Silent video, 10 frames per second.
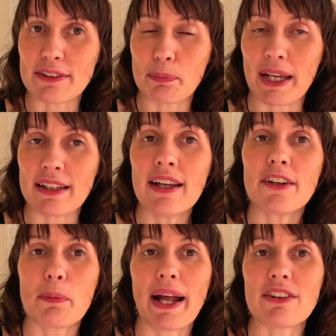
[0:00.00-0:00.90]
been,
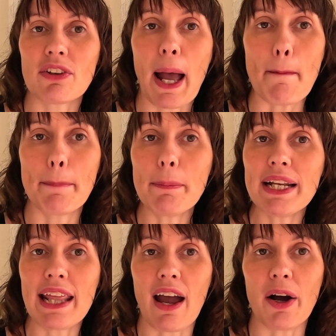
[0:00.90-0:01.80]
depends on how
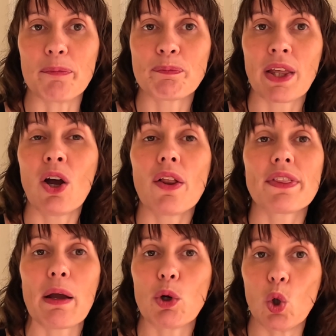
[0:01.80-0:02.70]
bubbly they are.
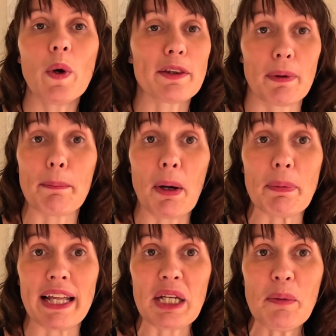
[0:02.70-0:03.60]
They will always be
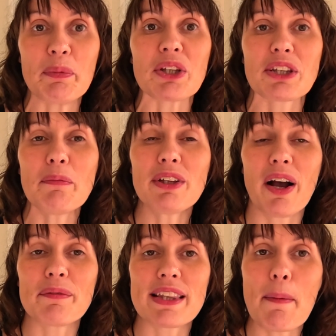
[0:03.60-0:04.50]
bubbly, but
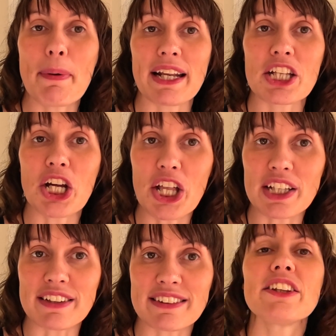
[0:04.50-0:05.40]
sometimes they're better than
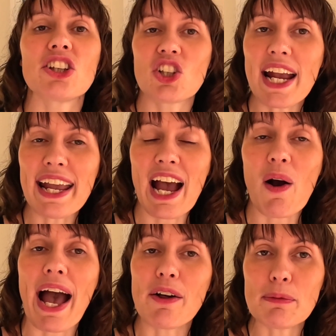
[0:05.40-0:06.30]
others. So check out
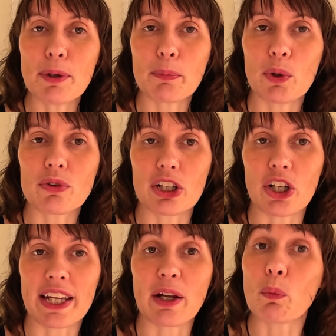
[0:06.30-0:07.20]
how the mud pools are
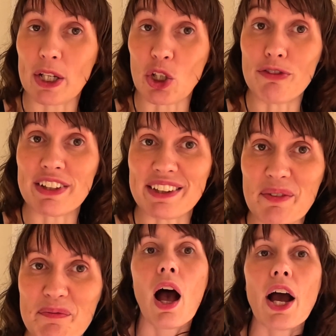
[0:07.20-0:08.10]
looking when you
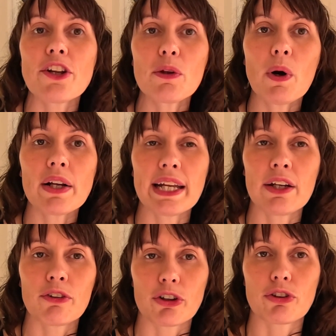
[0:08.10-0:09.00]
visit. Another one
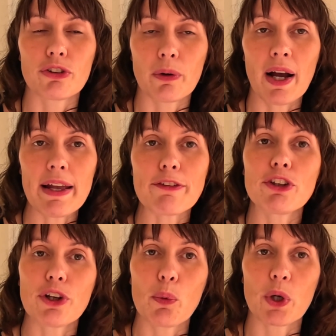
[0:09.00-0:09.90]
in Rotorua, if you
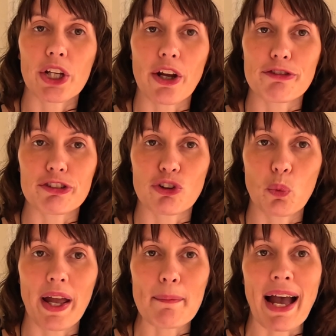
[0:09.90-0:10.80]
don't want to go for a
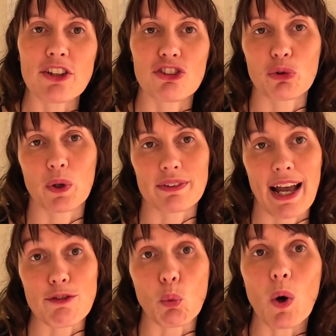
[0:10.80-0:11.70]
swim and just want to
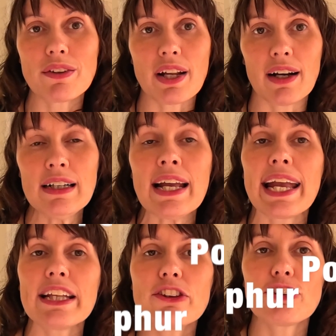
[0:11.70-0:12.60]
have a wander,
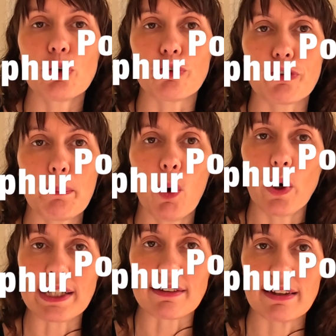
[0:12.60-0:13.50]
is Sulphur
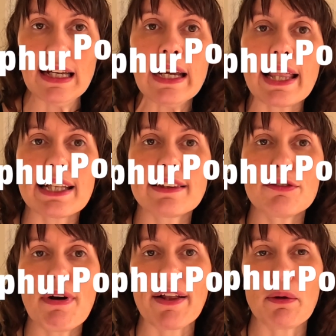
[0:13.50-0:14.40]
Point. This is
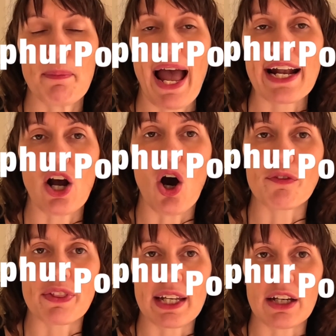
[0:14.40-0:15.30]
round the back
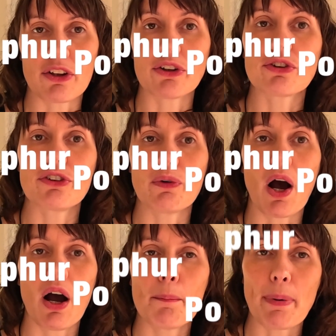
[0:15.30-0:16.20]
of the
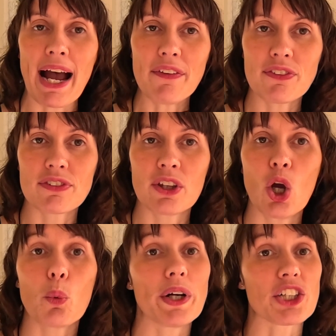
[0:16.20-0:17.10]
Rotorua baths,
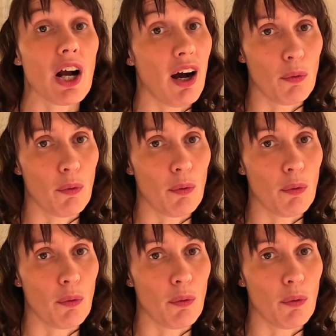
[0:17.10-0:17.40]
which are